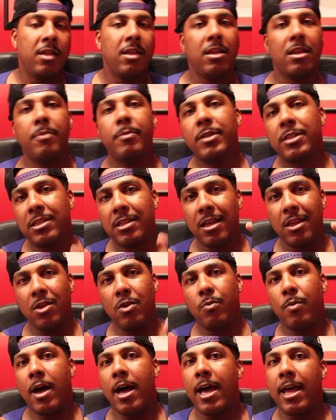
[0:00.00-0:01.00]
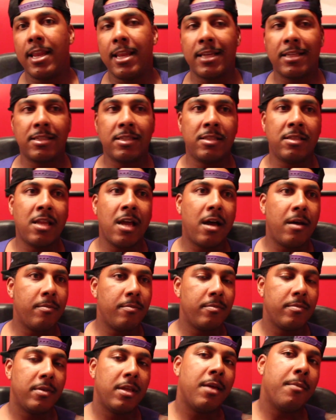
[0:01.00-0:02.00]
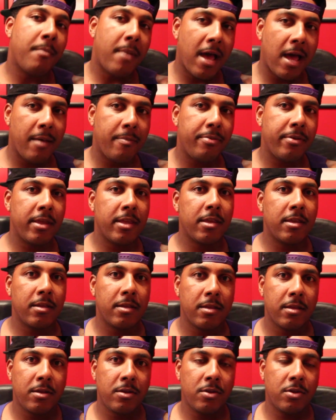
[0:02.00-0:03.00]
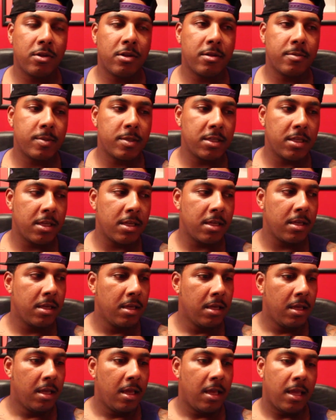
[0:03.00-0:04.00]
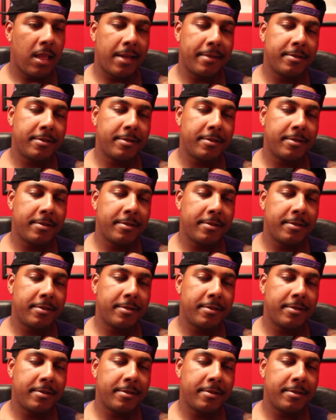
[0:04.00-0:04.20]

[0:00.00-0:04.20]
Let me tell you why that's dumb, in my opinion. You know what I'm saying? and